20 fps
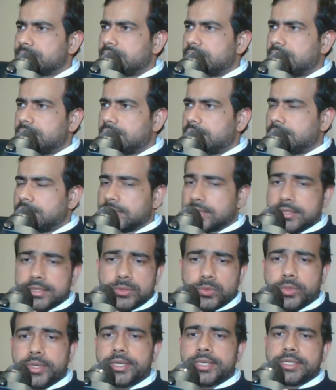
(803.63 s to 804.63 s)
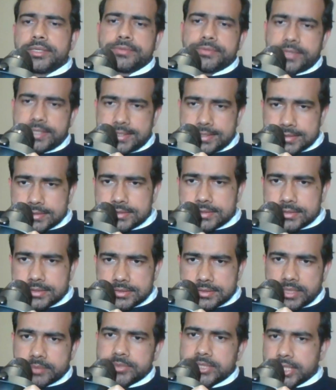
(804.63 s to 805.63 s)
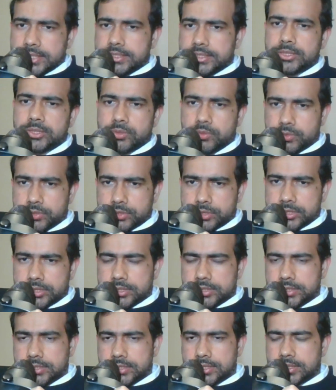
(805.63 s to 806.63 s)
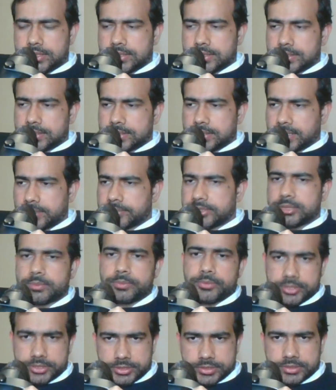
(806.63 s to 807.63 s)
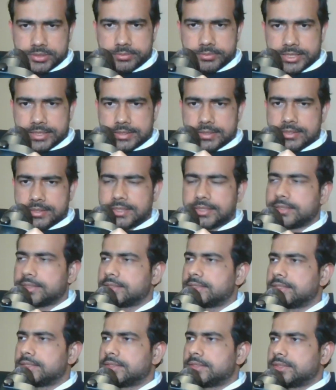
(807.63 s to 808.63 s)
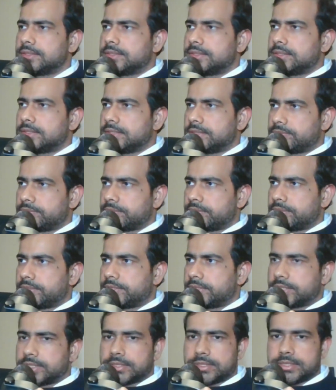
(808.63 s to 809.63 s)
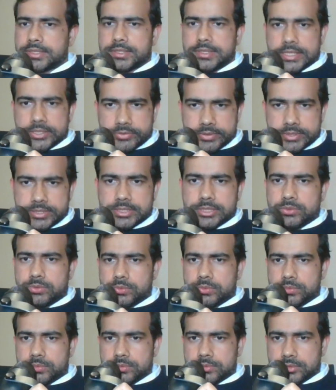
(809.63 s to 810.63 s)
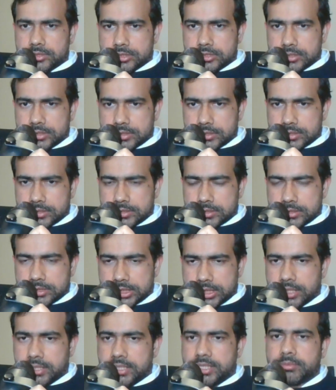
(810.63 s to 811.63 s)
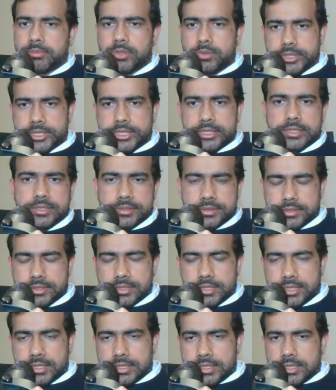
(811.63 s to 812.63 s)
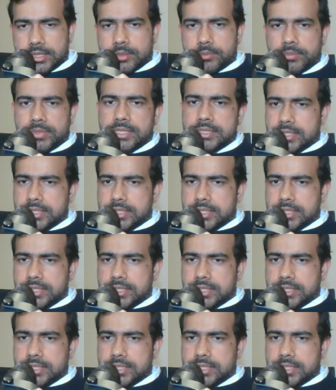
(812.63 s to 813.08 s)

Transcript: uh, learn quantitative finance, I am starting a course, uh, I am in the process of making that. If you are uh, interested to uh, hear about it, please